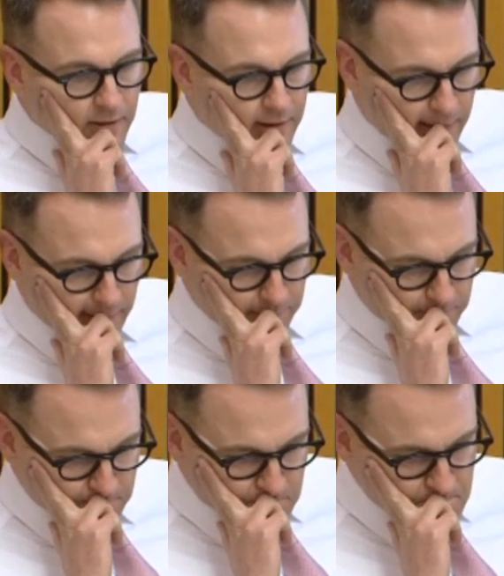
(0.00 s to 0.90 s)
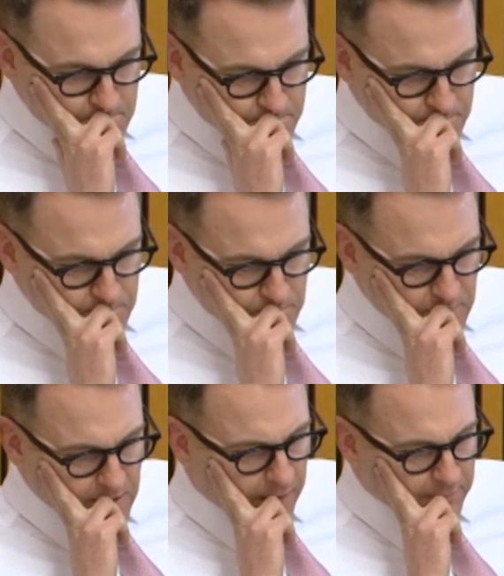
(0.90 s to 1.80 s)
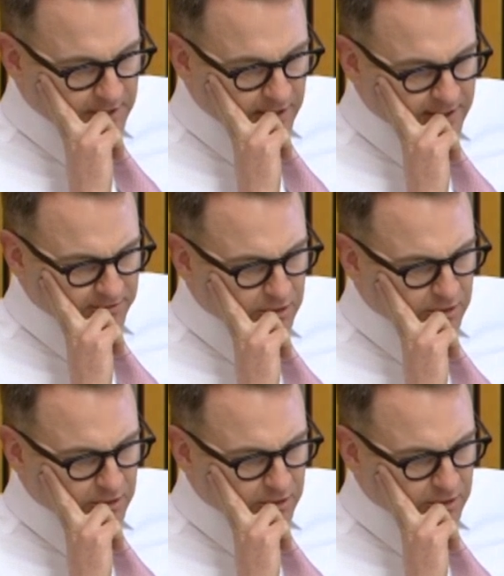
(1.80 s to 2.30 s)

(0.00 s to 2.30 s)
I guess